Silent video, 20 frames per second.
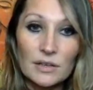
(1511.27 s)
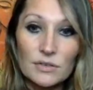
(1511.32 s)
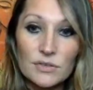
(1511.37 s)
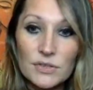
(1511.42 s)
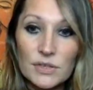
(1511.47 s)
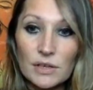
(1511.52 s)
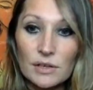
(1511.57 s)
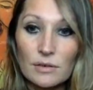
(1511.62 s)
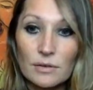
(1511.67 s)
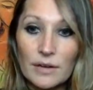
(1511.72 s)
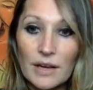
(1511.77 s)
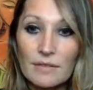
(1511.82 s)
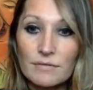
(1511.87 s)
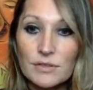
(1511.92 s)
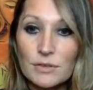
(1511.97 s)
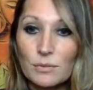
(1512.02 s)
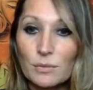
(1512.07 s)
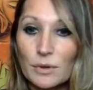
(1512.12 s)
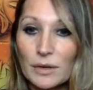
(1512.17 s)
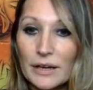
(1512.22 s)
so you don't have to
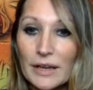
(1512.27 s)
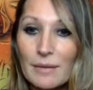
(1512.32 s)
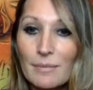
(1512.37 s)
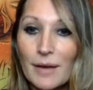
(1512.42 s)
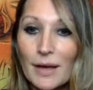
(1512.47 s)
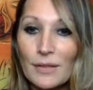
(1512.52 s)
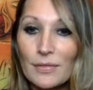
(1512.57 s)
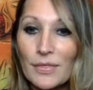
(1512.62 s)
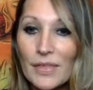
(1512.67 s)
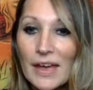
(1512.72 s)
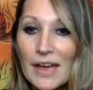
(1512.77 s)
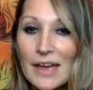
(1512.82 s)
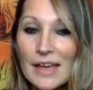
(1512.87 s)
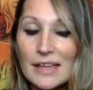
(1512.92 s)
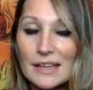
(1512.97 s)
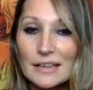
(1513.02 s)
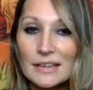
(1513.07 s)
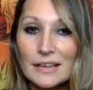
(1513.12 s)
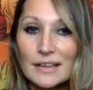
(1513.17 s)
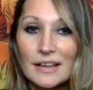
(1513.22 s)
worry about that.